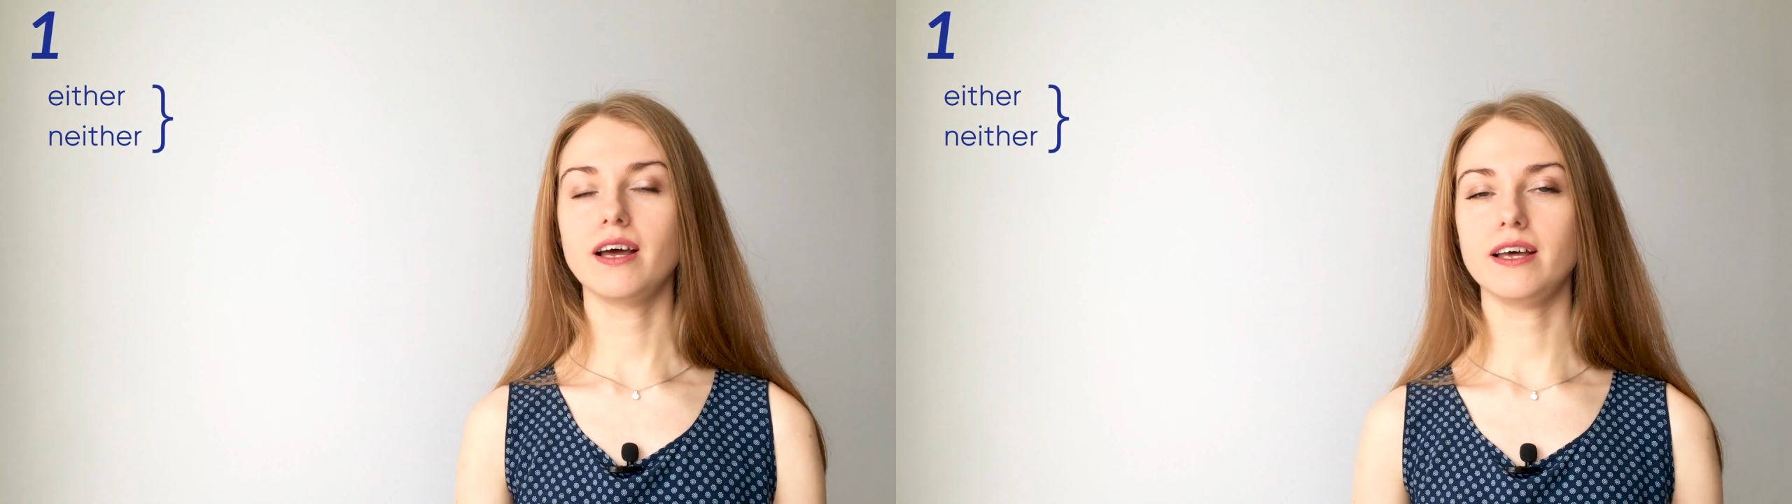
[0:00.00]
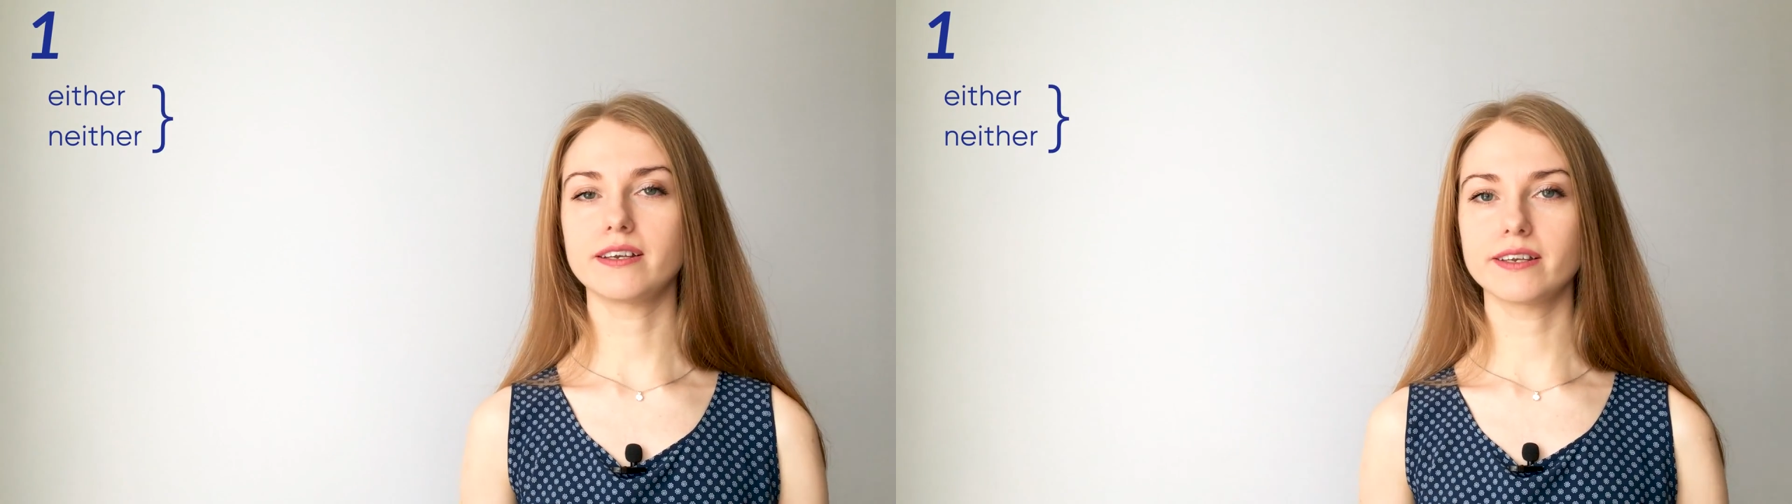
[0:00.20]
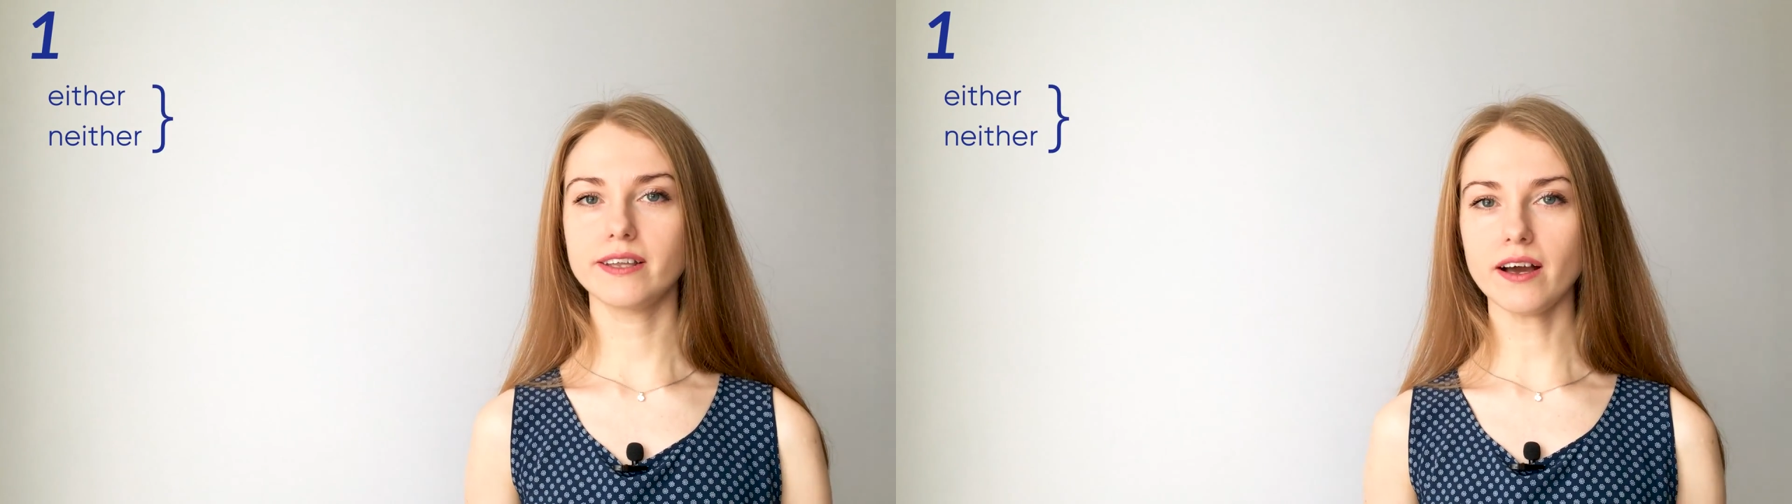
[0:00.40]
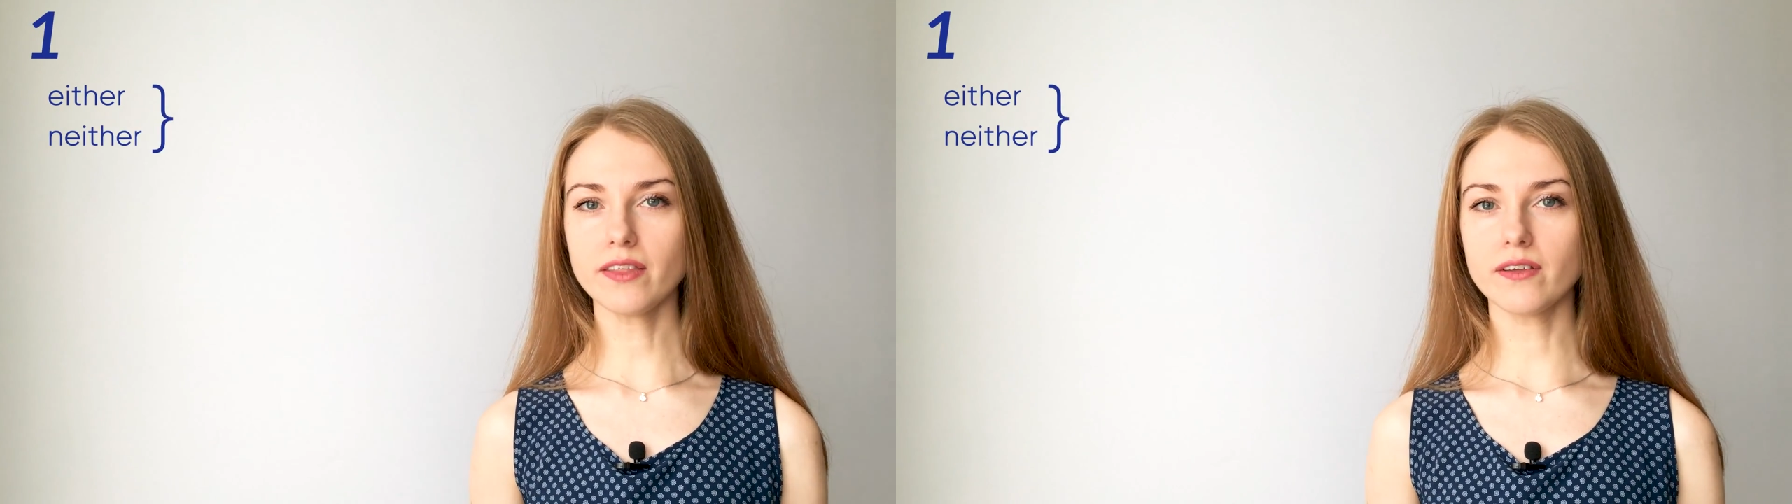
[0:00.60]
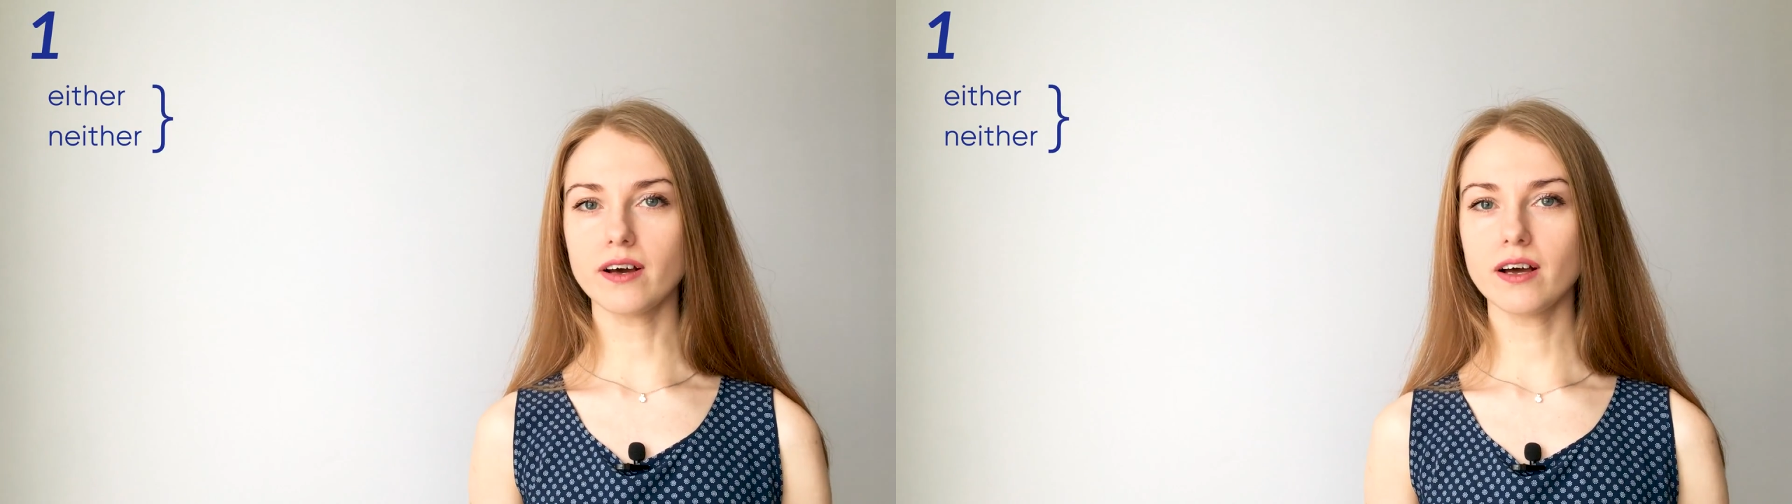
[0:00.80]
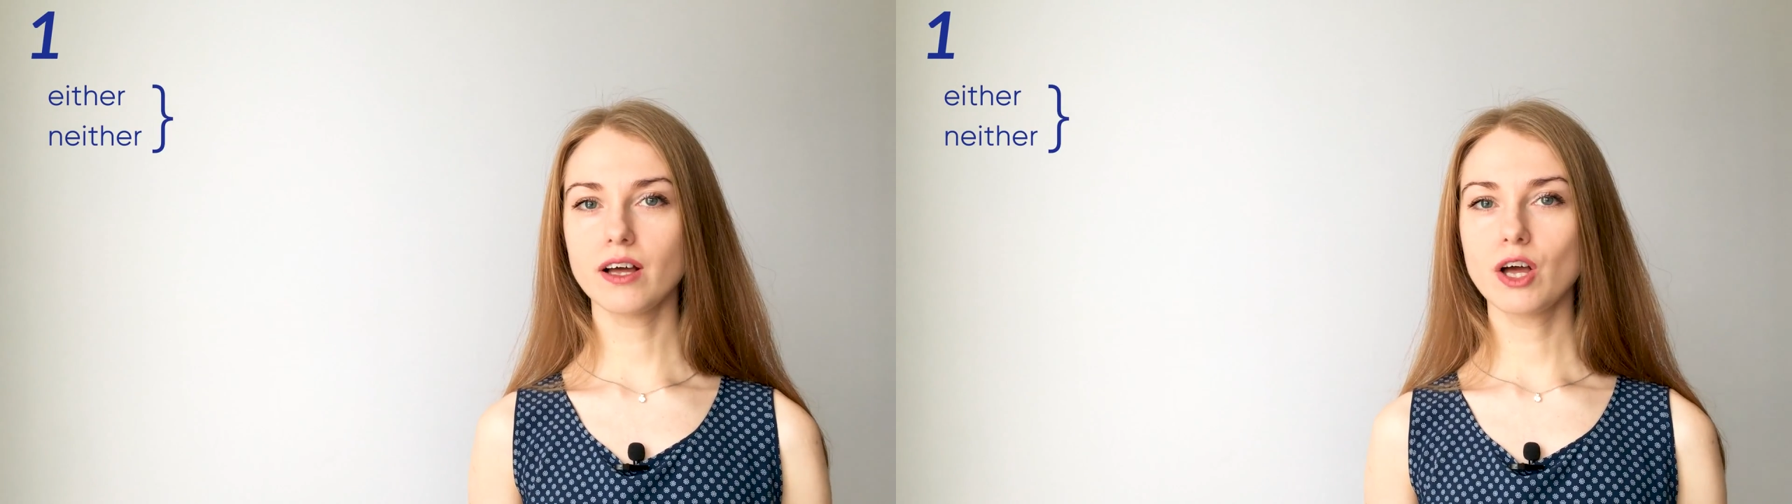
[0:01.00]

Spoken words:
and neither